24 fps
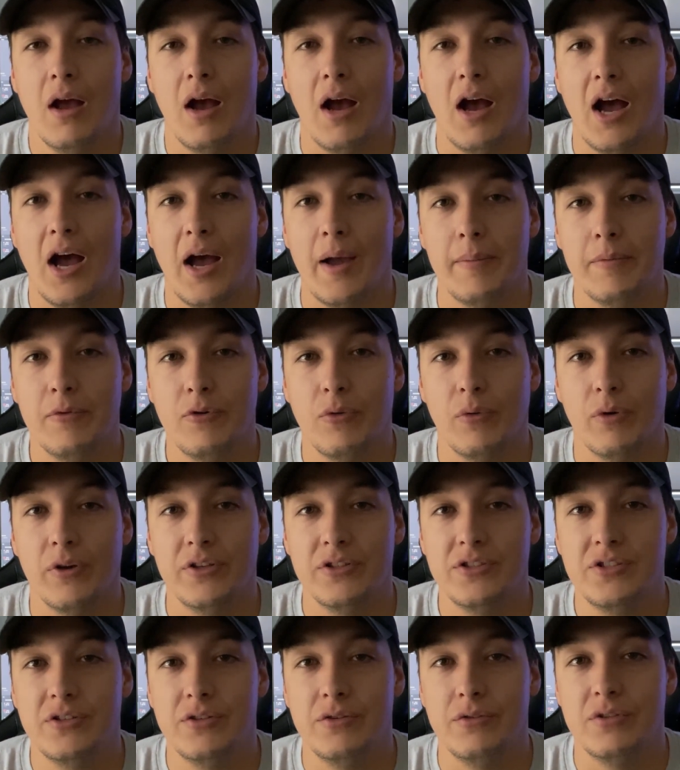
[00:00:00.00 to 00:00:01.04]
I'm
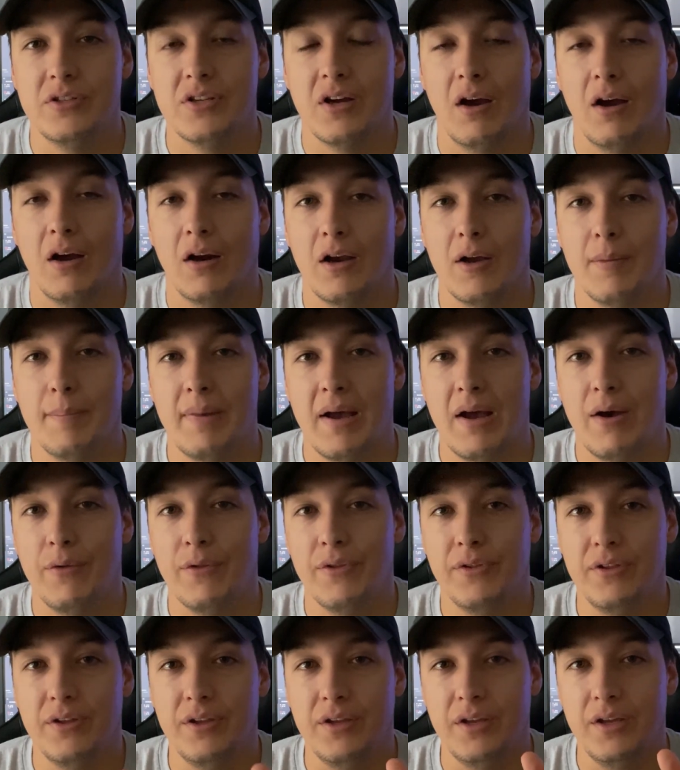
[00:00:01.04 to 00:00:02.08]
going to talk
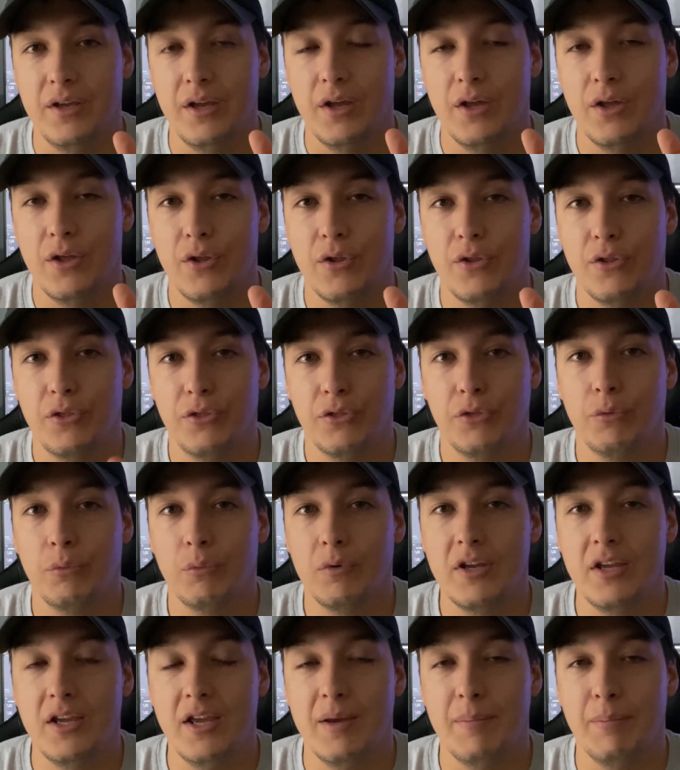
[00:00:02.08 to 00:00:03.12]
about the
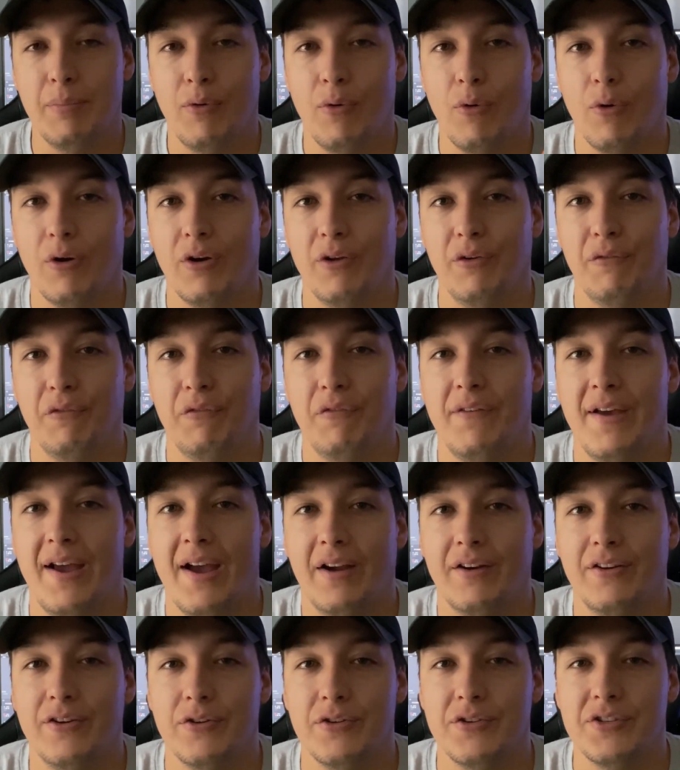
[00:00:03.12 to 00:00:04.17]
3 important
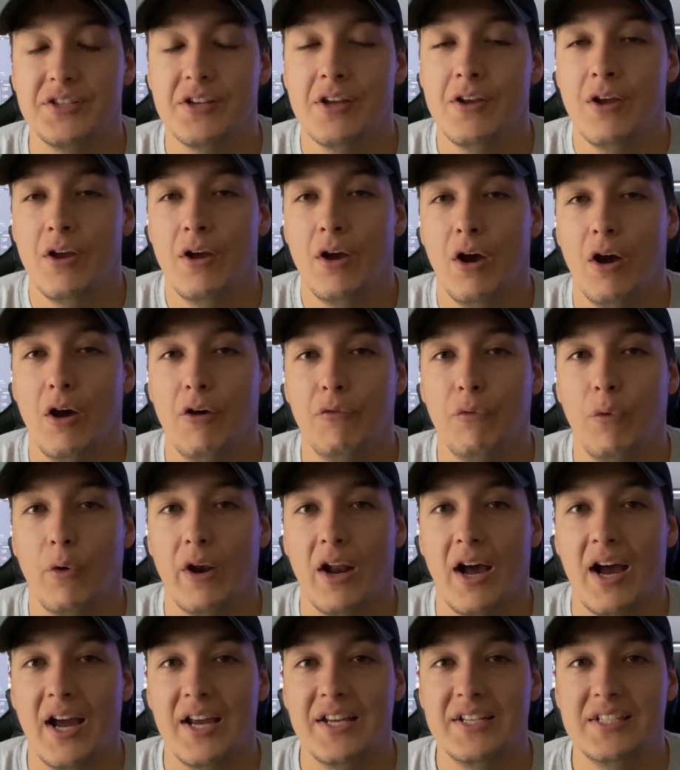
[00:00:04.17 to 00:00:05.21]
factors of what
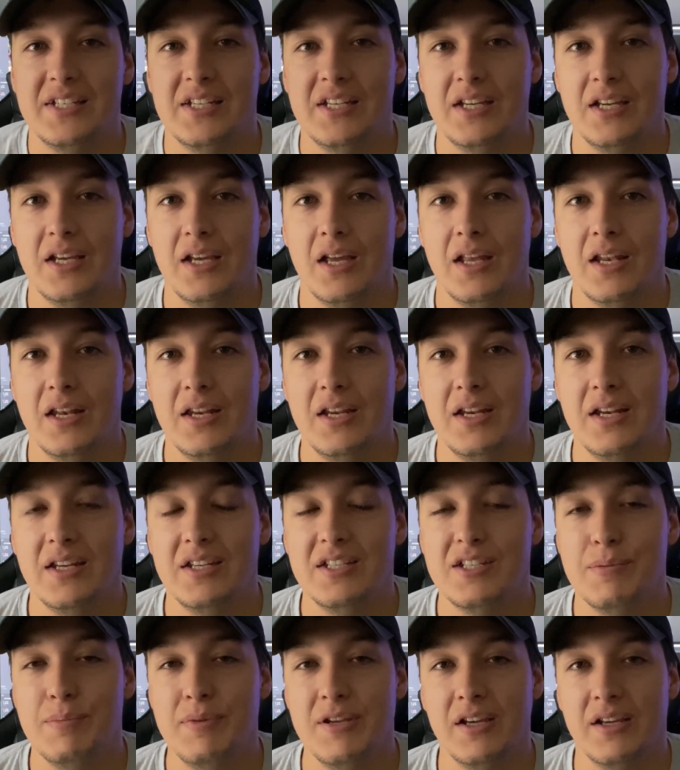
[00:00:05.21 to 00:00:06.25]
I see needing
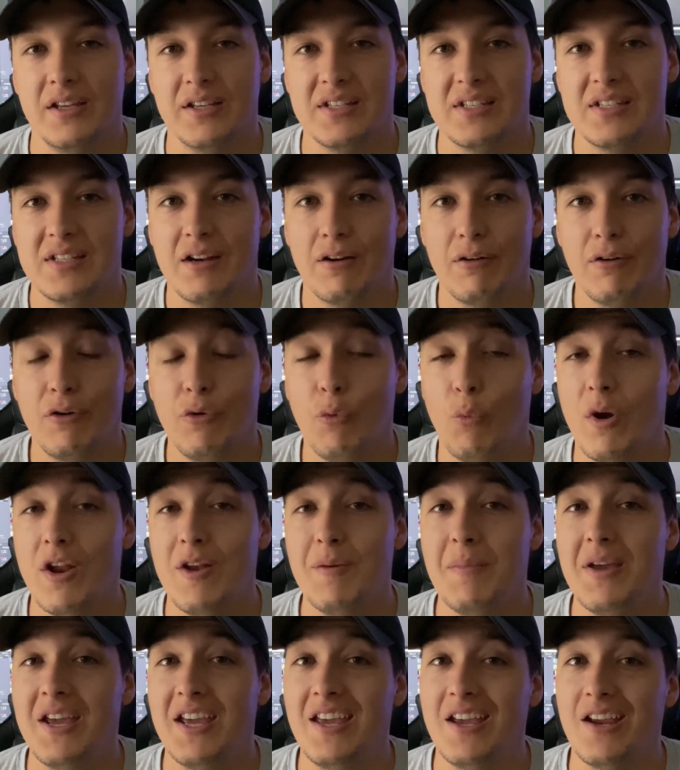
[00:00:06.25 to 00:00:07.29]
to be considered
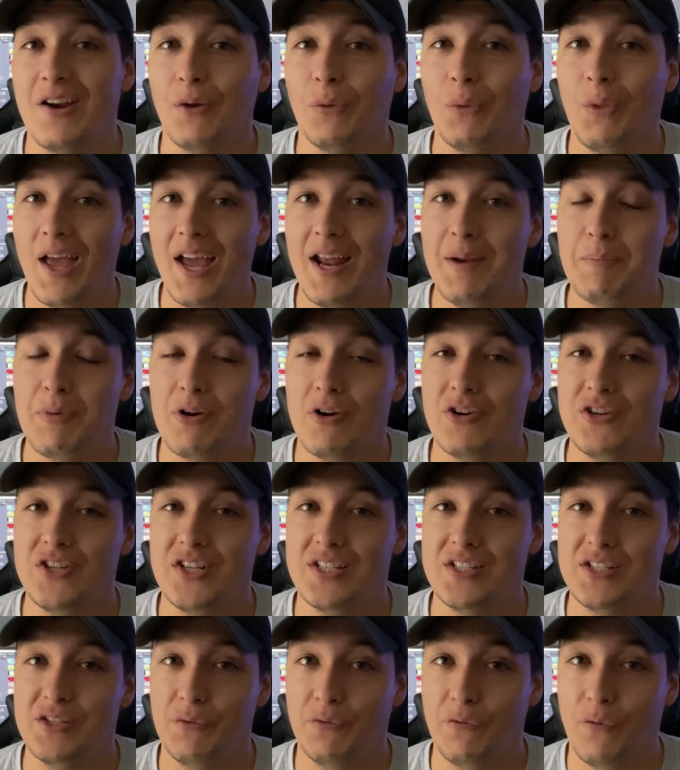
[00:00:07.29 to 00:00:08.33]
when making your land
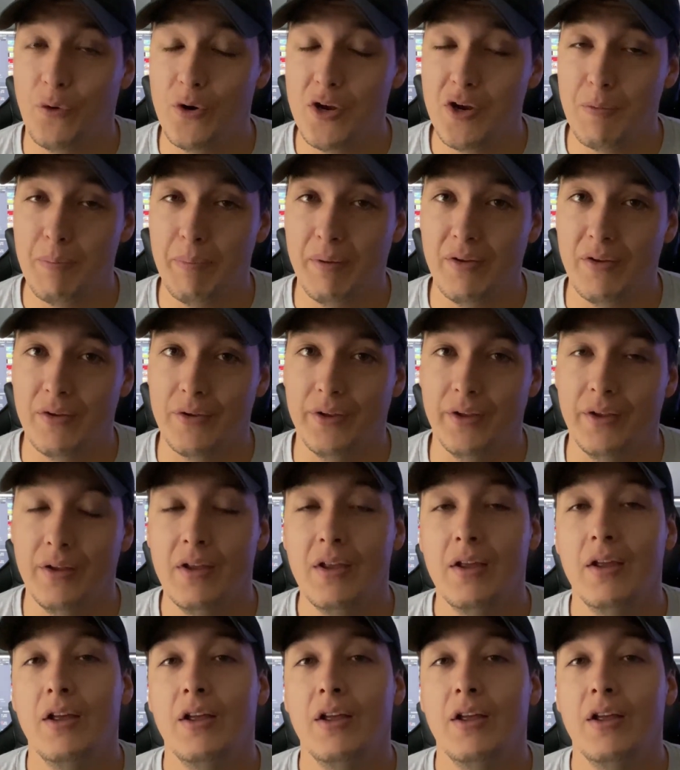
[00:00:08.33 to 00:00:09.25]
purchase for your build.